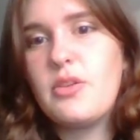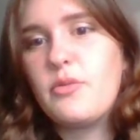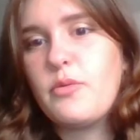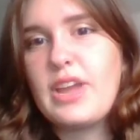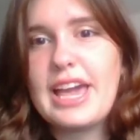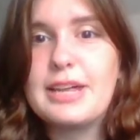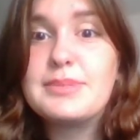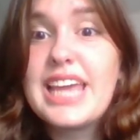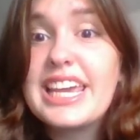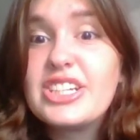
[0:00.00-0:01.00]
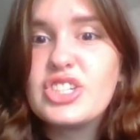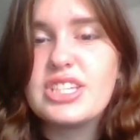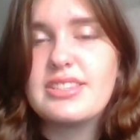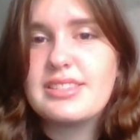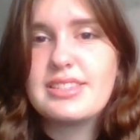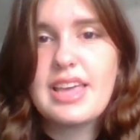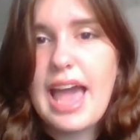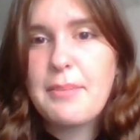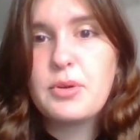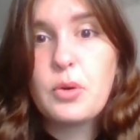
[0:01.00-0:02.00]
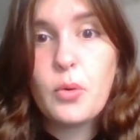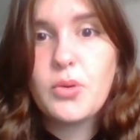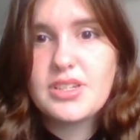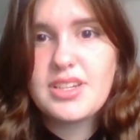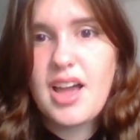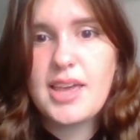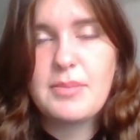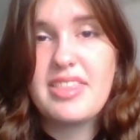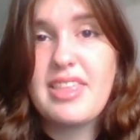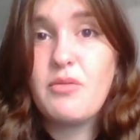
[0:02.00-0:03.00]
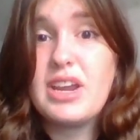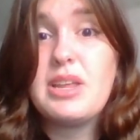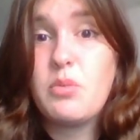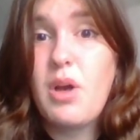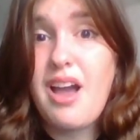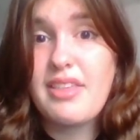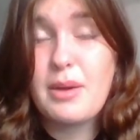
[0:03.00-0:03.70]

readaptations that happen all the time. And there really were.